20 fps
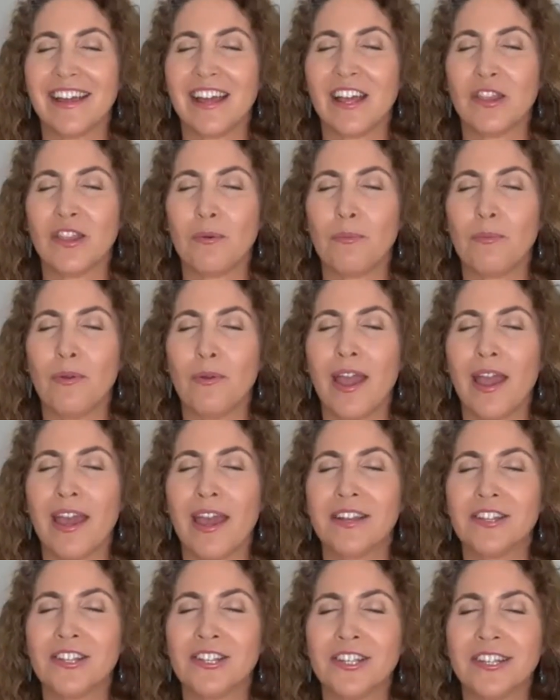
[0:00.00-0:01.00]
And the
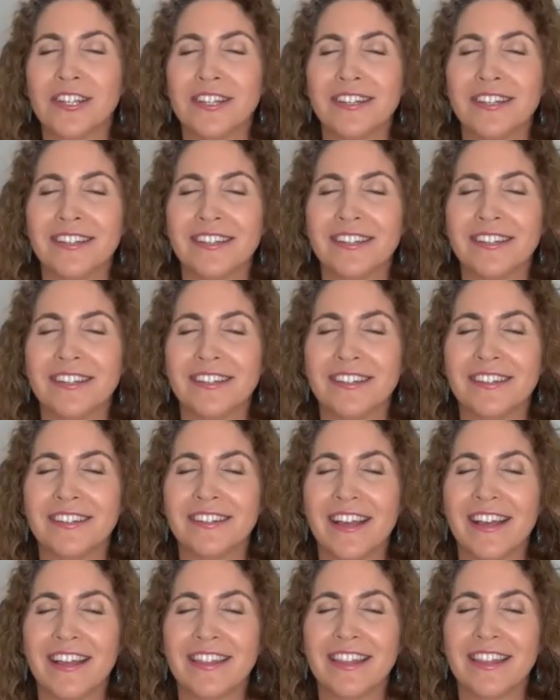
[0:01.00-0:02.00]
branches
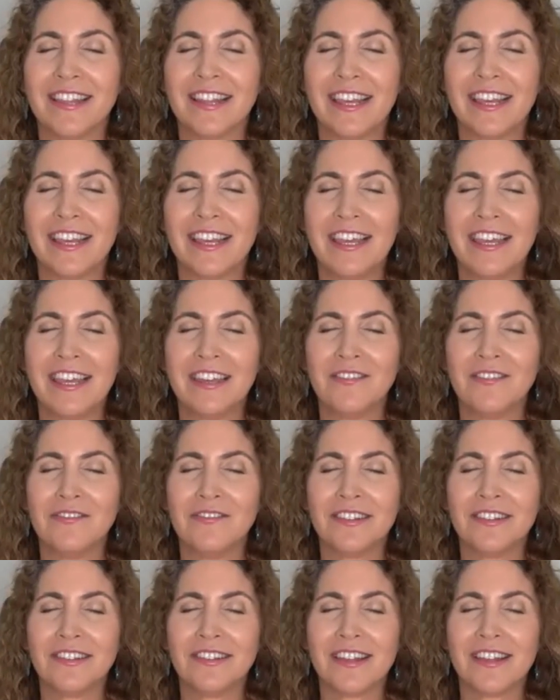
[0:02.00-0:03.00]
and the
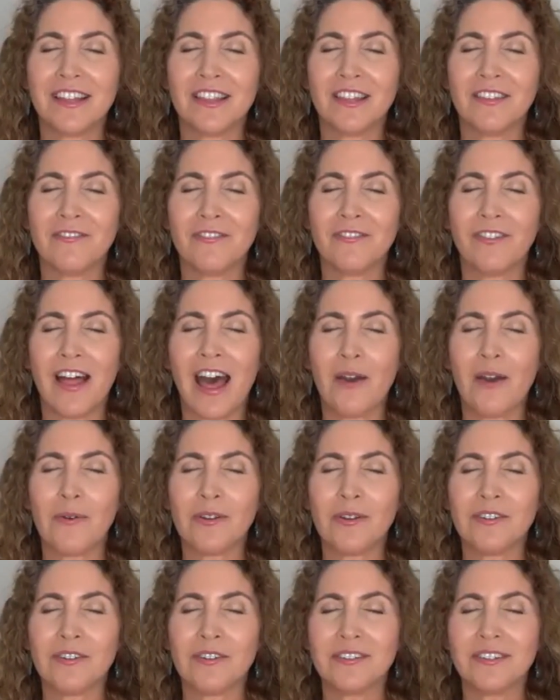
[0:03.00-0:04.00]
leaves and the
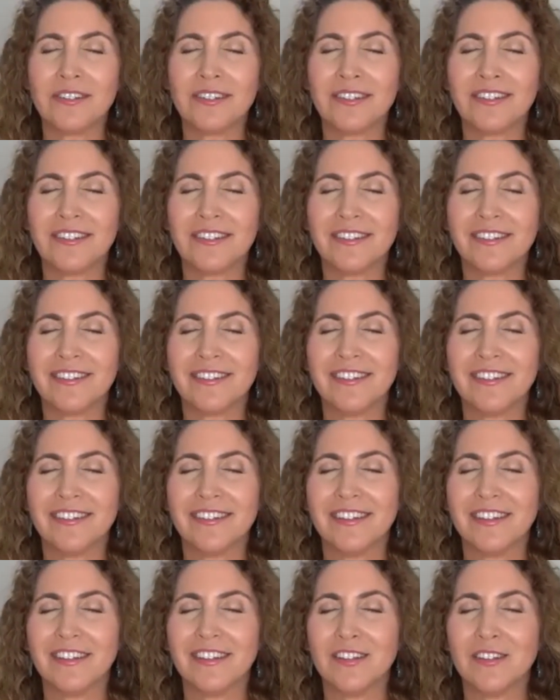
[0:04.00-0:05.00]
flowers
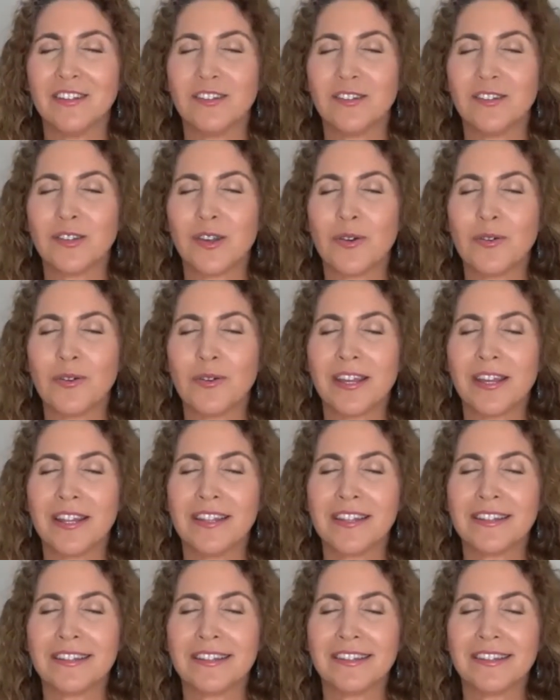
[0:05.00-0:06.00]
soak
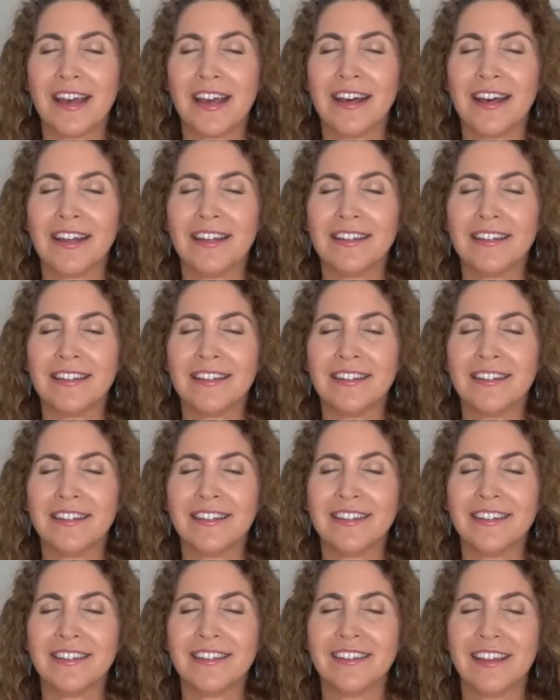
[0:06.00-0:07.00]
in the sun
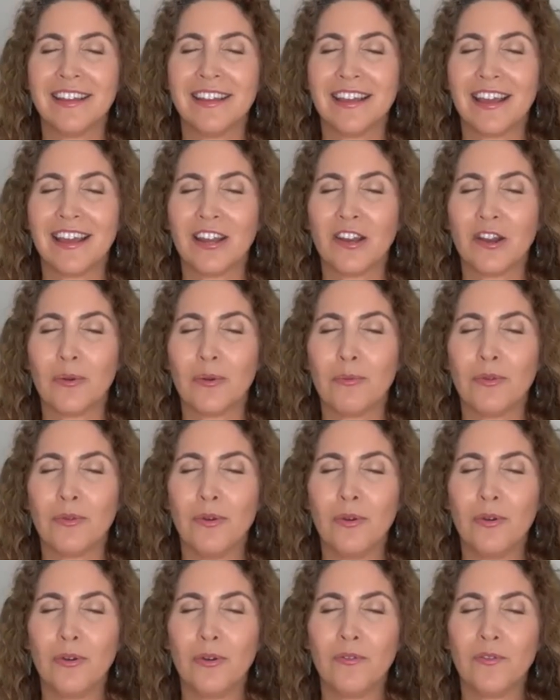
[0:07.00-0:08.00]
and are
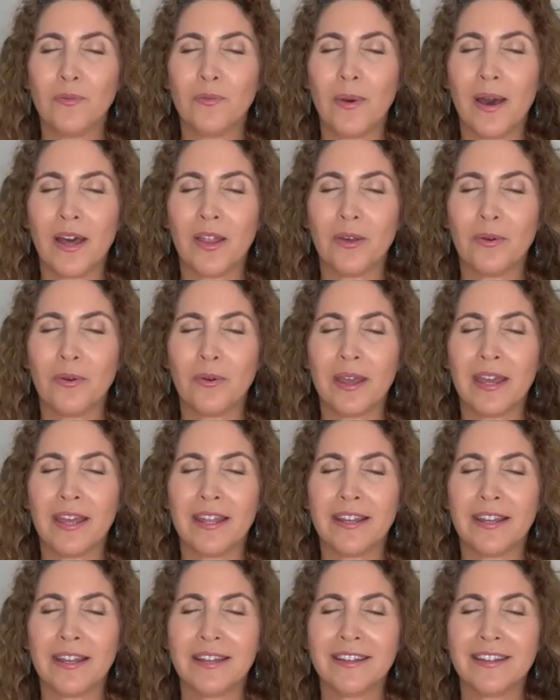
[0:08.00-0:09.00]
moved by the
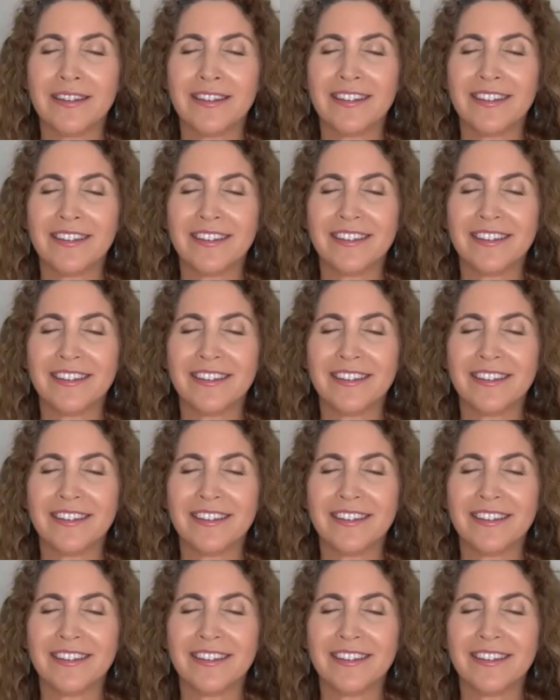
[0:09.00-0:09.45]
wind.